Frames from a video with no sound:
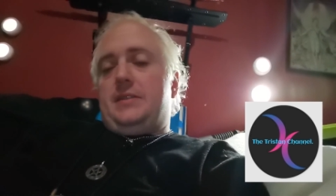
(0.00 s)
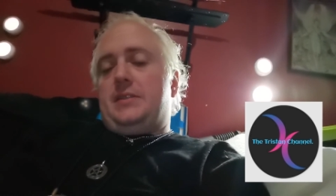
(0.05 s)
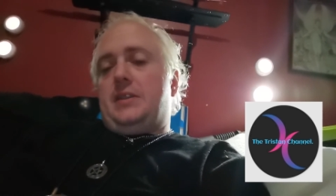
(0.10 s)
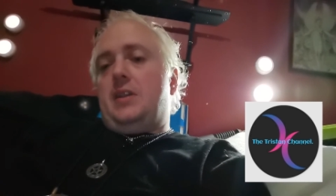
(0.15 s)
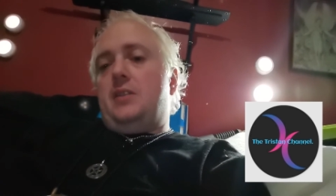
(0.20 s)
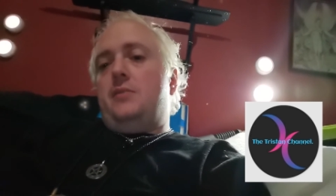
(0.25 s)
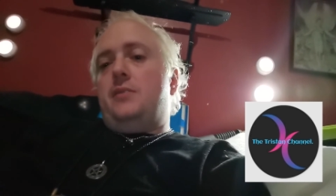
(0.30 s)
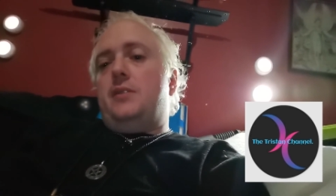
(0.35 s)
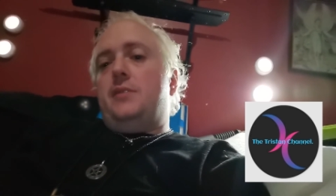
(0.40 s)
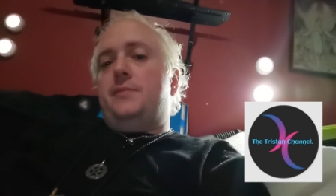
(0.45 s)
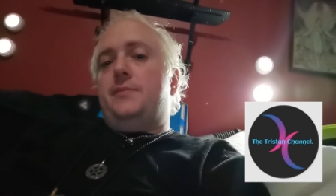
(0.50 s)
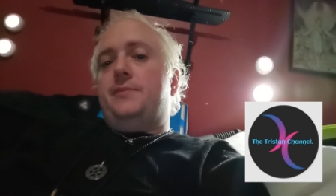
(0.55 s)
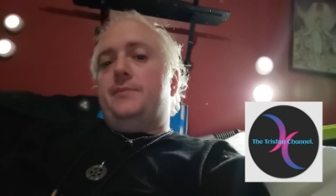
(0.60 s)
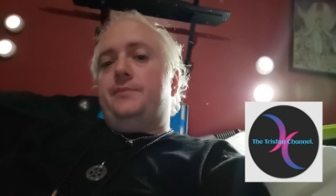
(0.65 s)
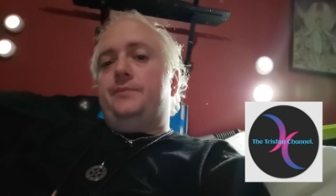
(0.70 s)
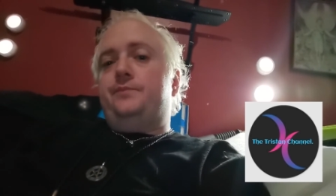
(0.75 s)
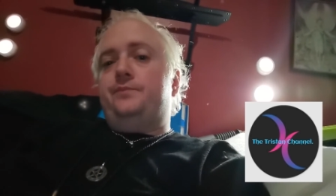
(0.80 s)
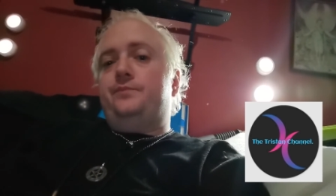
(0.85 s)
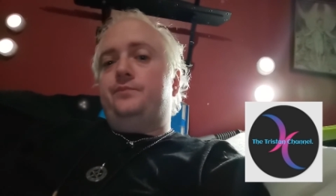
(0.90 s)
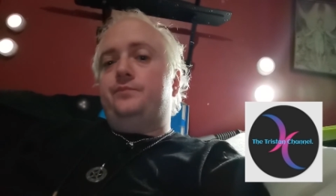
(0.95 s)

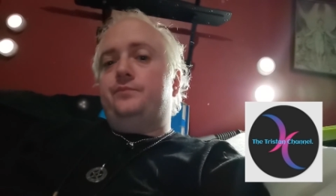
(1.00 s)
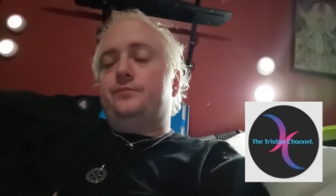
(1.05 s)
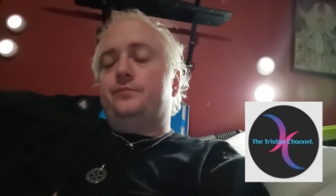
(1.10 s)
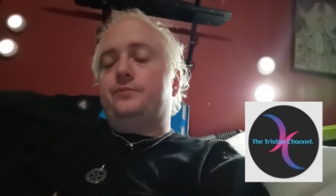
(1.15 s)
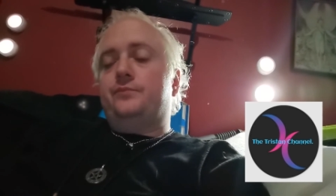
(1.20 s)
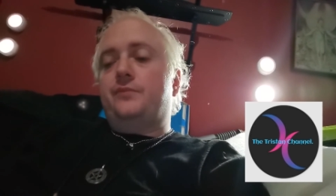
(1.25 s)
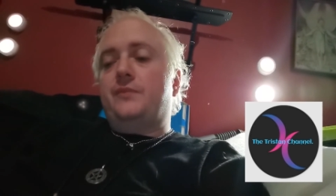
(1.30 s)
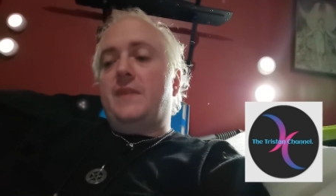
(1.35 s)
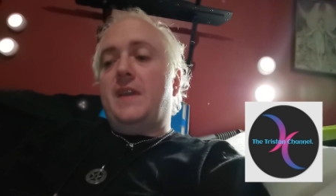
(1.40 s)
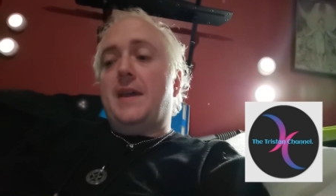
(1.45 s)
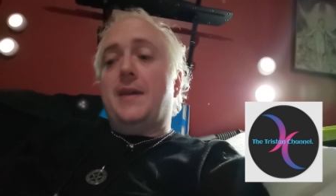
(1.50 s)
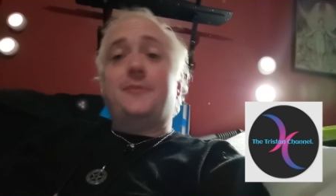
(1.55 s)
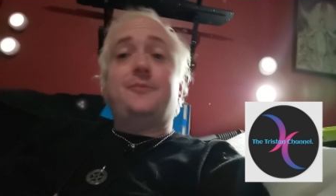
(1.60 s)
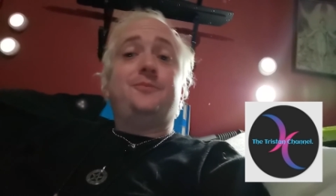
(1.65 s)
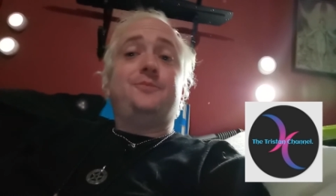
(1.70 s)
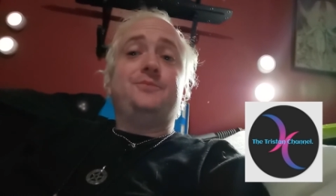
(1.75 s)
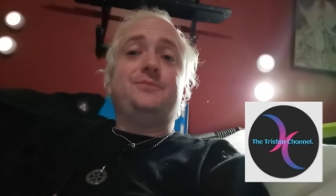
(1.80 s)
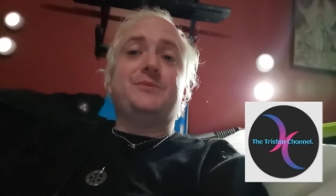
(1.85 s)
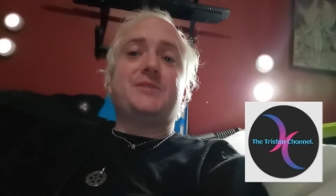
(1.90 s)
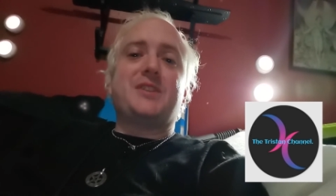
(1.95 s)
So, yeah,
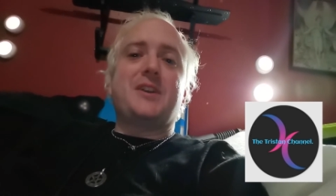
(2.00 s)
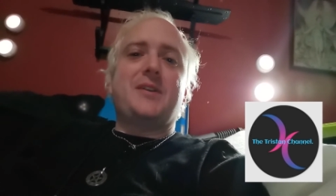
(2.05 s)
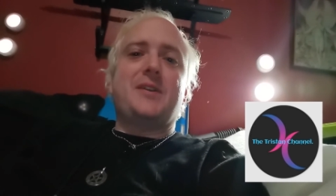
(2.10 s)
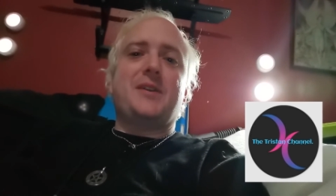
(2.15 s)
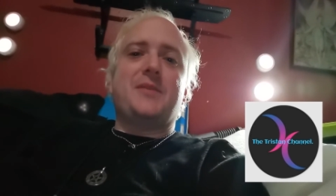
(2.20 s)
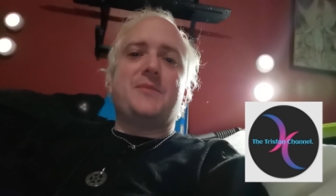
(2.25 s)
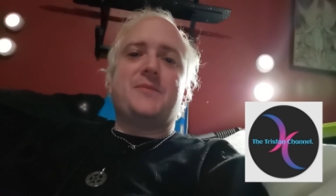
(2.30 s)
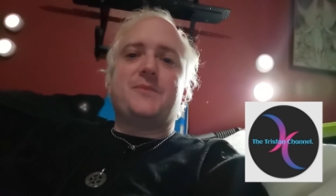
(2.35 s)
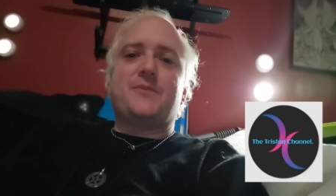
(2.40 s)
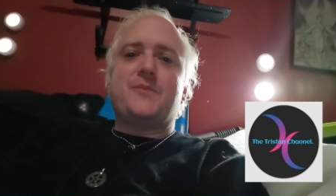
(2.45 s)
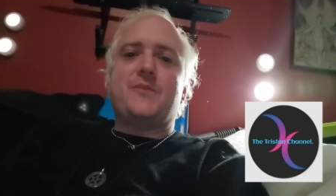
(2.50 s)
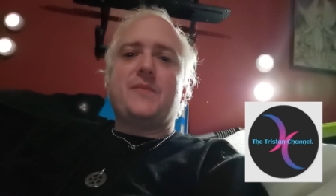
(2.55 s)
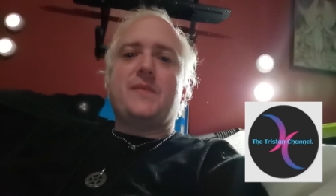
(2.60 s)
so anyway.